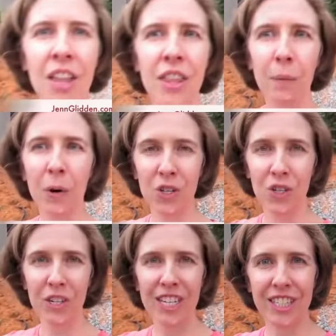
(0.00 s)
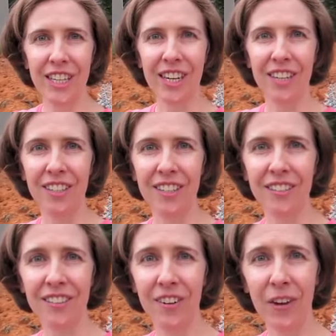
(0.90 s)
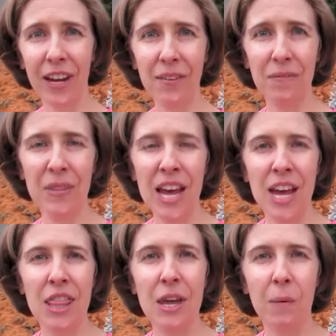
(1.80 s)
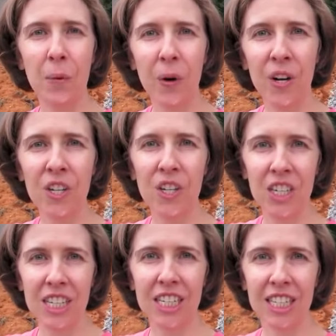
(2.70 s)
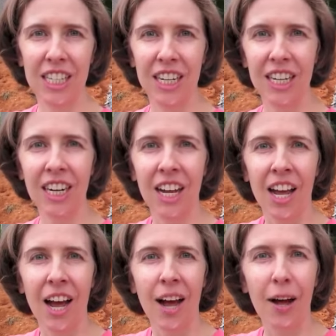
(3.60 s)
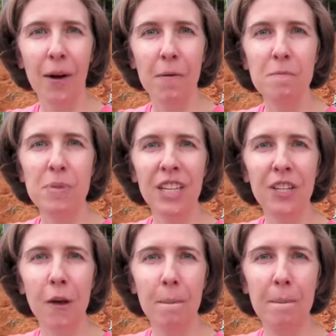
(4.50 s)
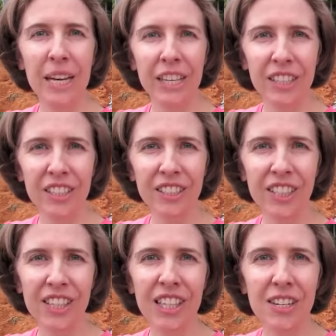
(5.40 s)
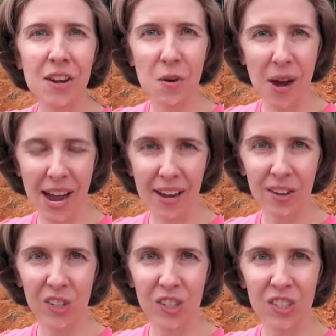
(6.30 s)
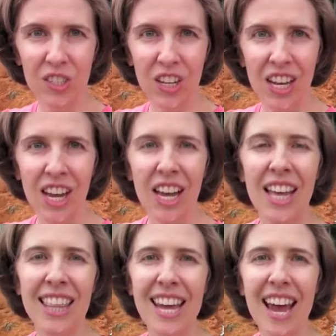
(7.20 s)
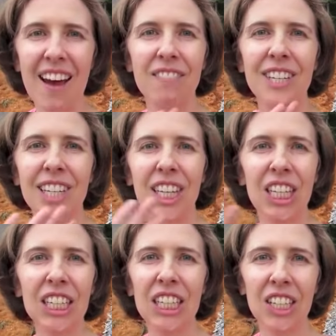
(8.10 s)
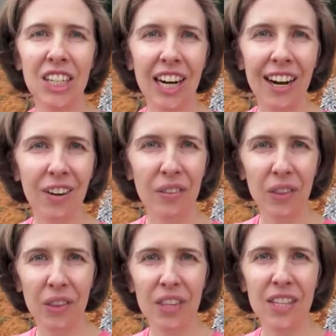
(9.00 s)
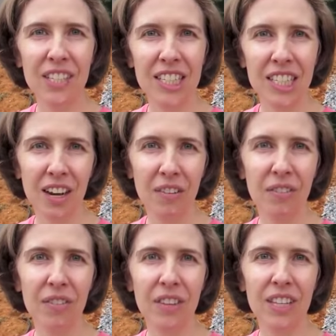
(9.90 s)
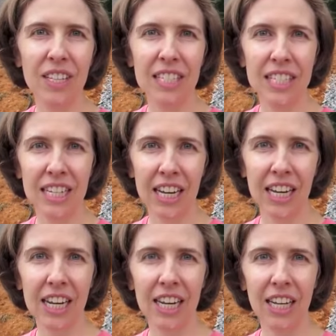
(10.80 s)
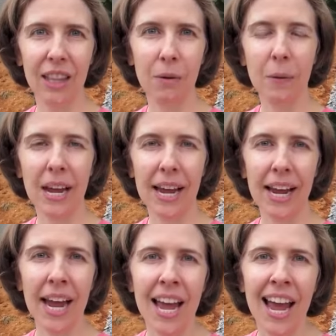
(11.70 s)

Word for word: there were trees there, okay? There were trees there. Um, but to build the new house, they have to clear out the stuff that's standing in the way.